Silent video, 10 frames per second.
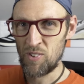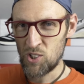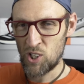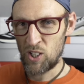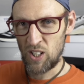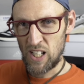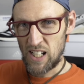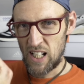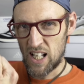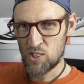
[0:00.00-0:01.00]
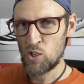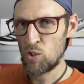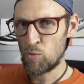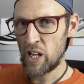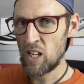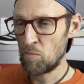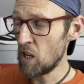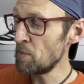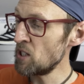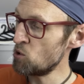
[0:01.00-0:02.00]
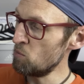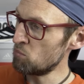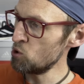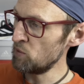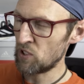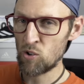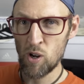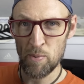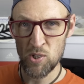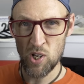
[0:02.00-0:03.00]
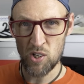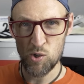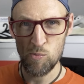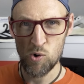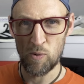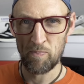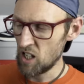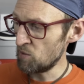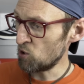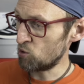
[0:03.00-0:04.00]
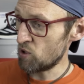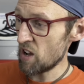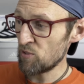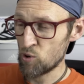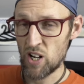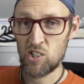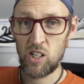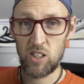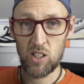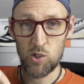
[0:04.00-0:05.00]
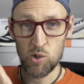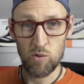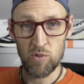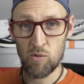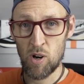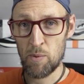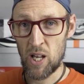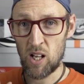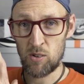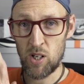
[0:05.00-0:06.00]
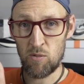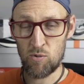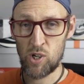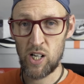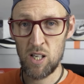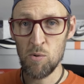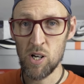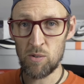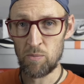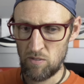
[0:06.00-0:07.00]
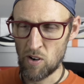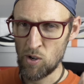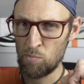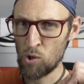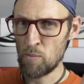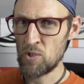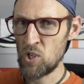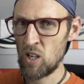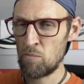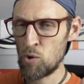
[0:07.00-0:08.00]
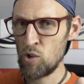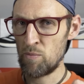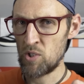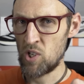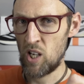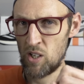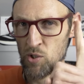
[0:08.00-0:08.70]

to lessen the weight, maybe to improve the grip a touch more. Even on gravel, actually, the softer rubber held up really well. Very promising improvements here.